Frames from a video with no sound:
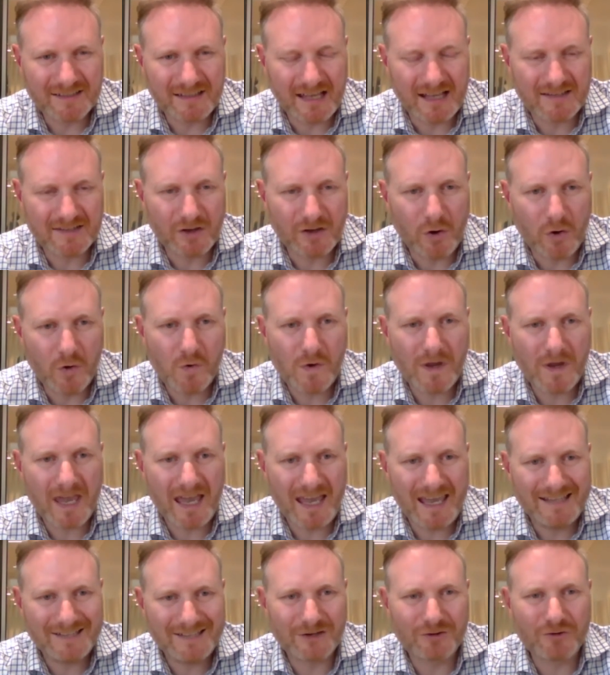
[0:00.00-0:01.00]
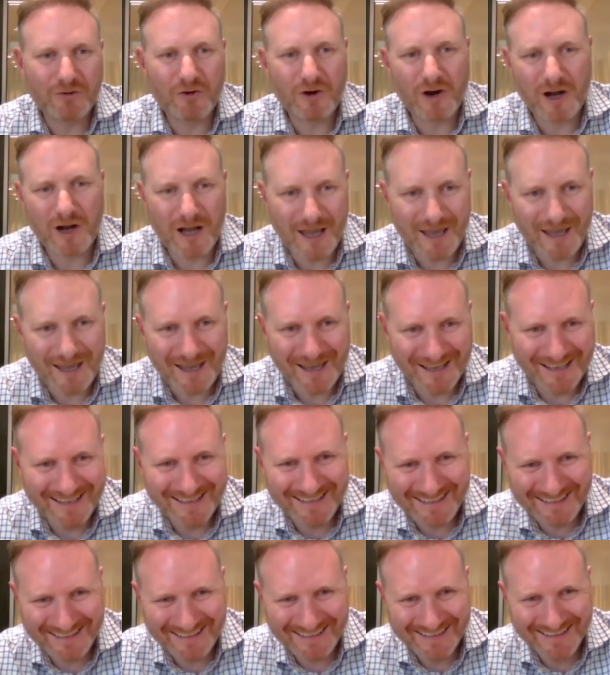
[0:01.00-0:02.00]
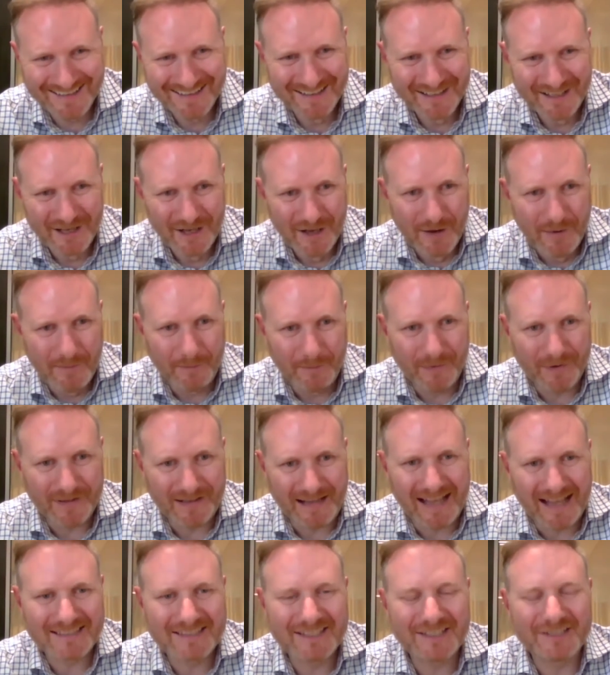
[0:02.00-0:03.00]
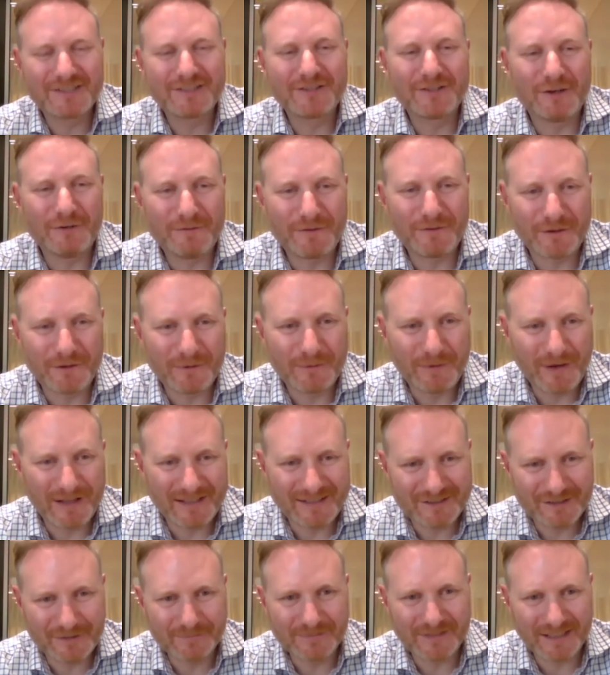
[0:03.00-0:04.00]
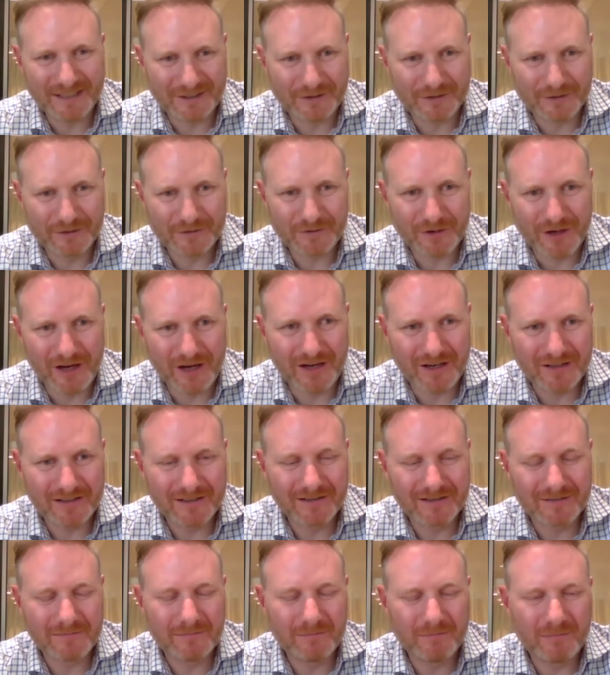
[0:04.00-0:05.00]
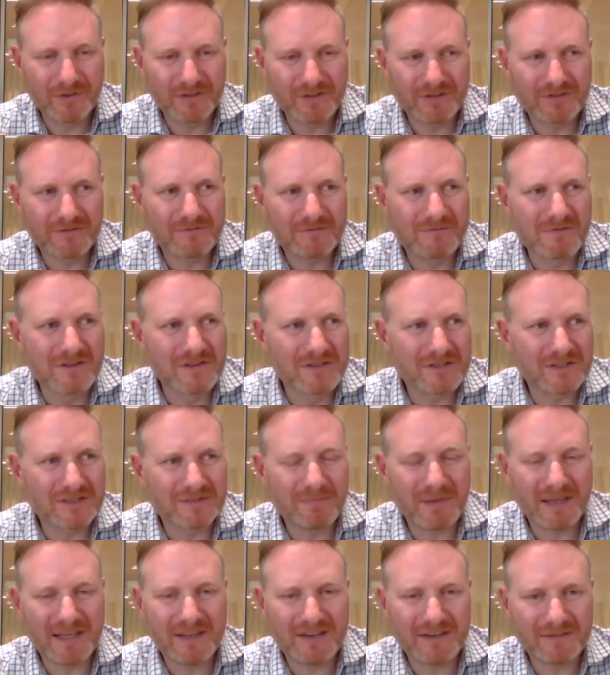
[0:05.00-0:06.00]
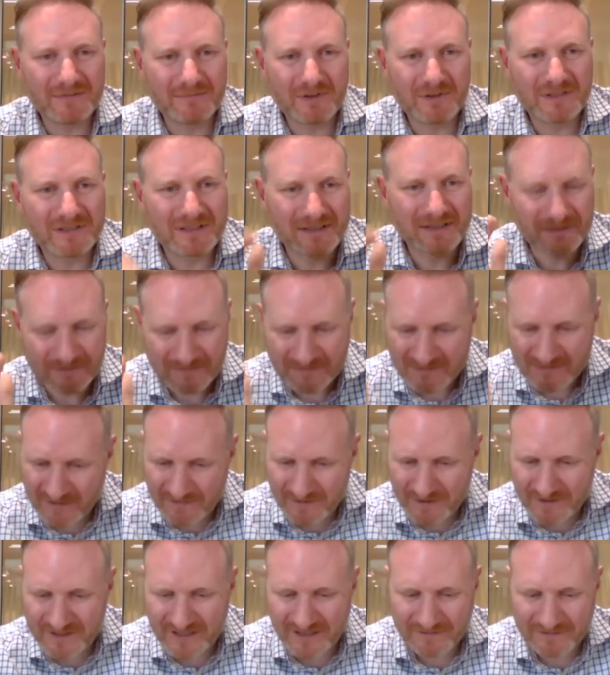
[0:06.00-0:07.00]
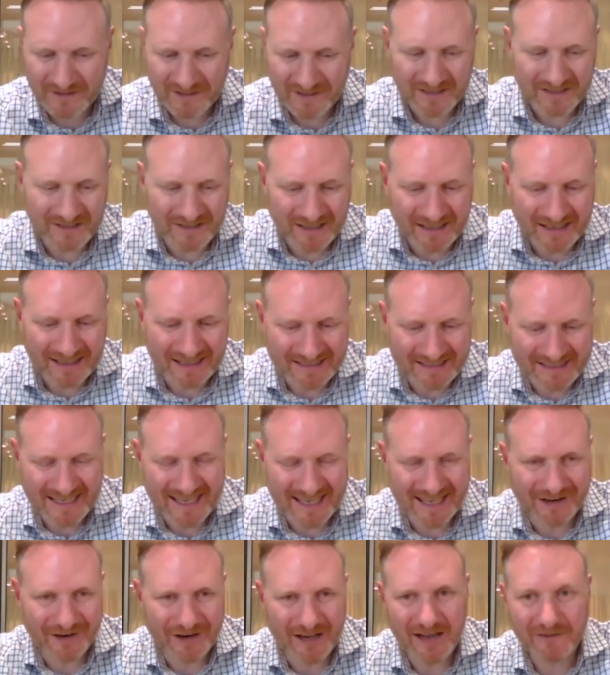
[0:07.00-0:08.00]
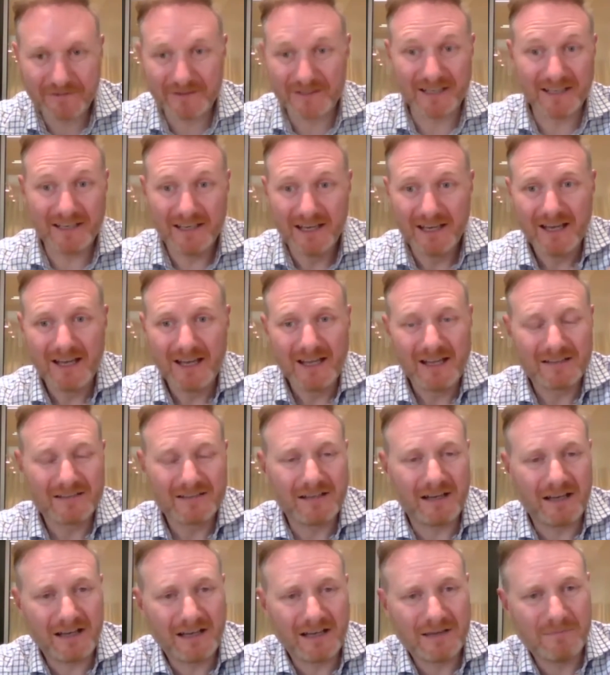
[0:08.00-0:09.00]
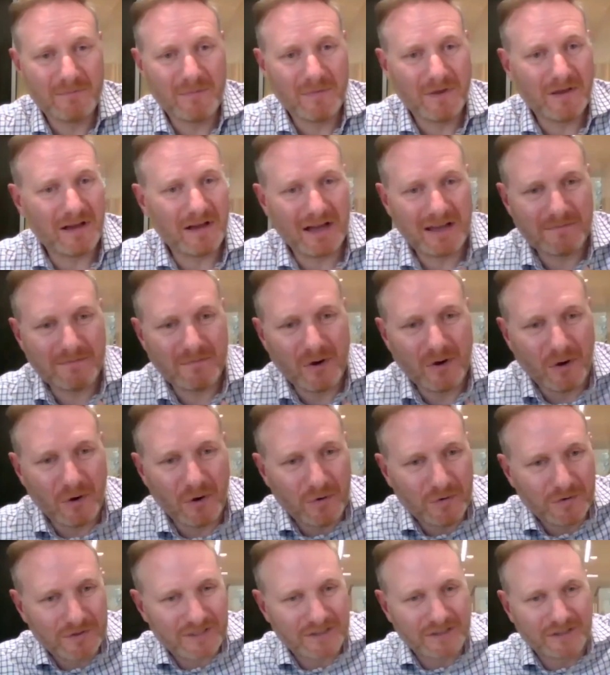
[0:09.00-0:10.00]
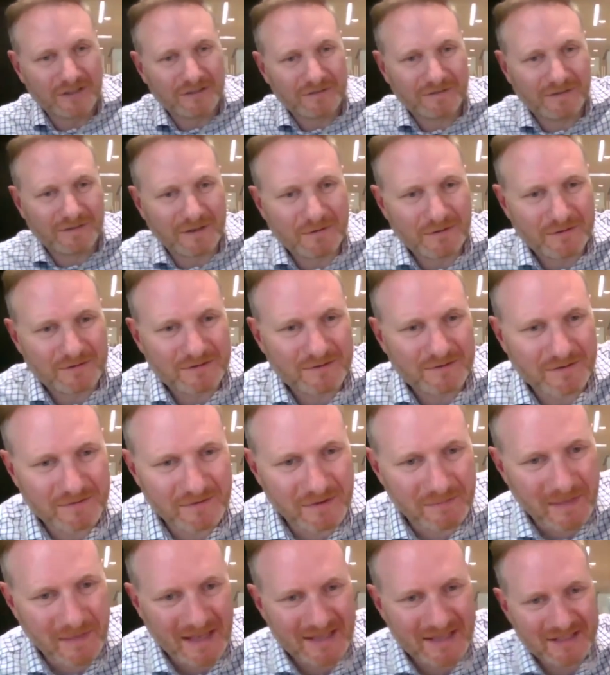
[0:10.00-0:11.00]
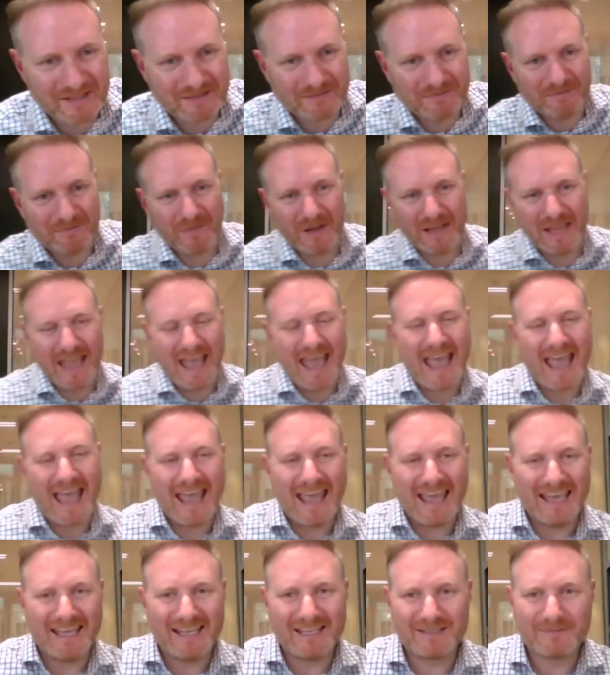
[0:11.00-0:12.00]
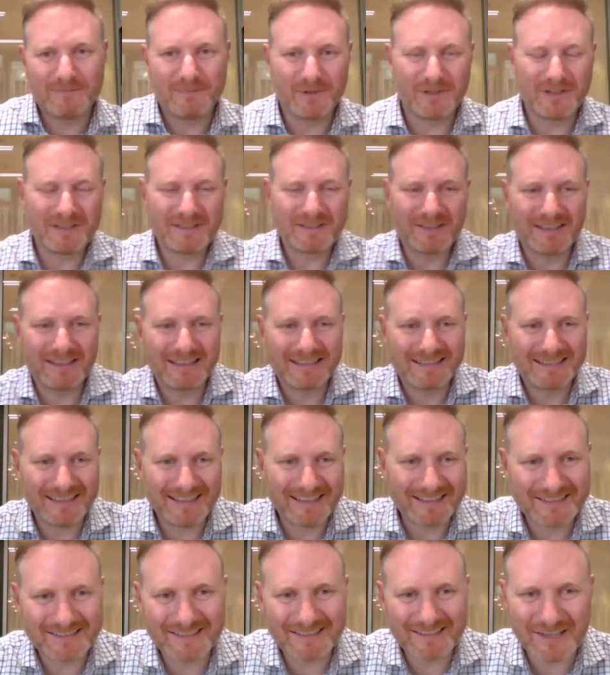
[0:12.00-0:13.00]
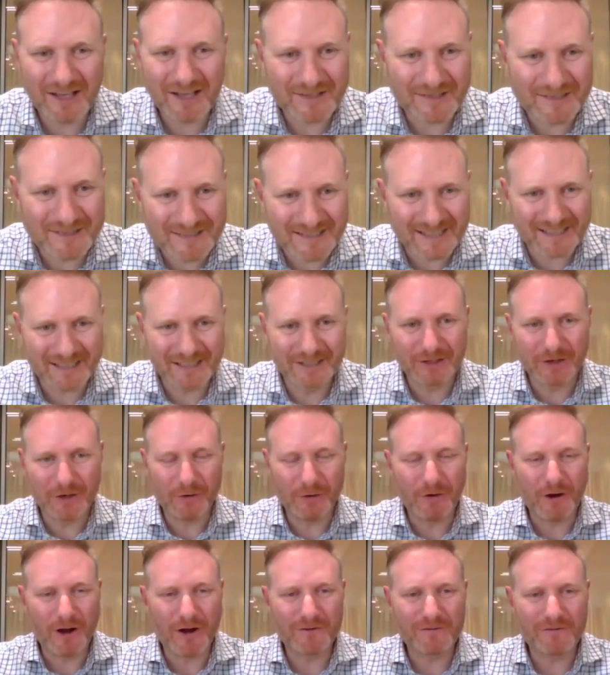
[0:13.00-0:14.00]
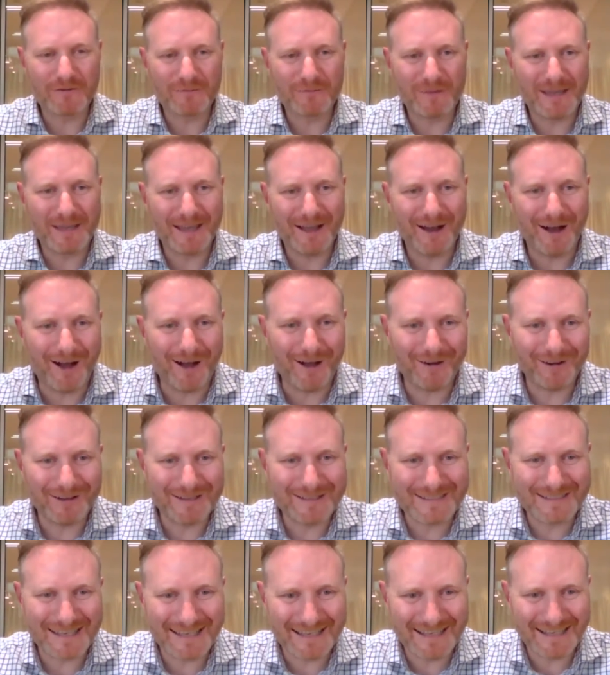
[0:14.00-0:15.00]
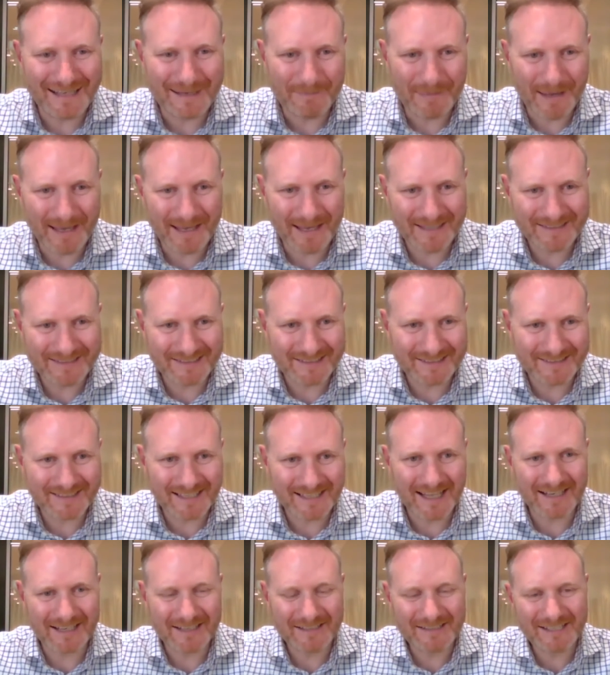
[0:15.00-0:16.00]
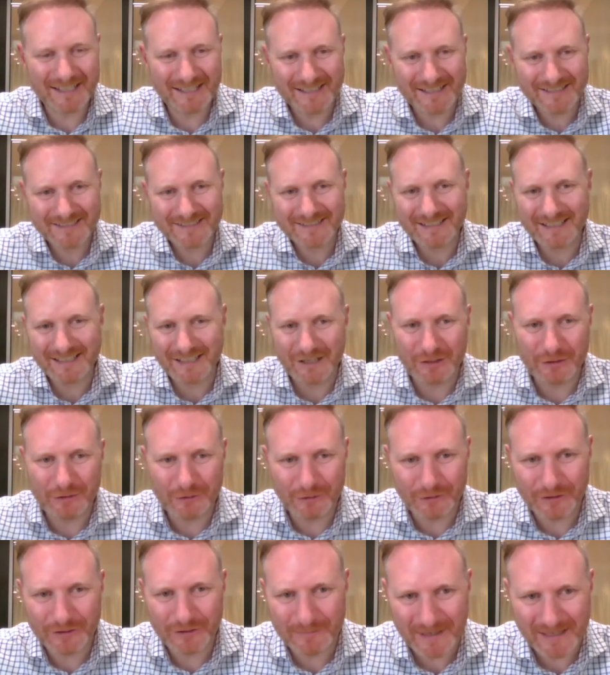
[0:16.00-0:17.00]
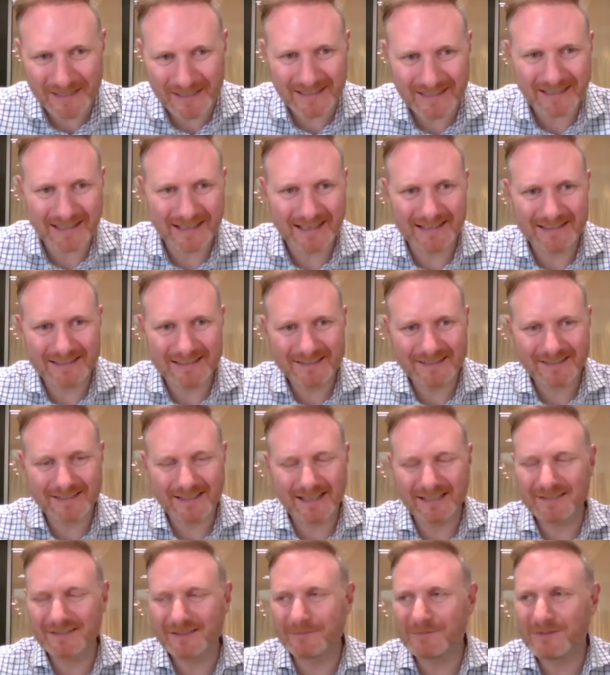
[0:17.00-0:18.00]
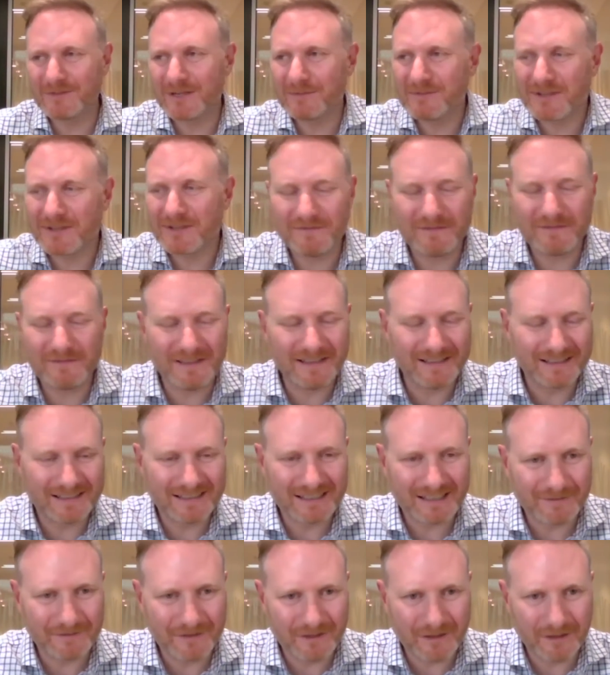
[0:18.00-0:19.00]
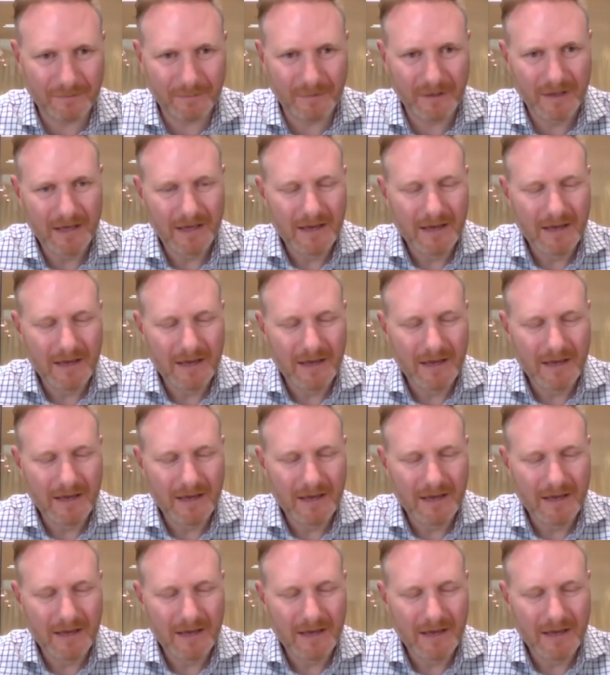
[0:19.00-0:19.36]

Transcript: it's okay to cry, and to suffer when something goes wrong, but give yourself a kind of like a day or half a day. I'm old enough, I won't mention my age, but it's like things still go wrong for me on a daily basis, and things still annoy me, and sometimes I feel like giving up.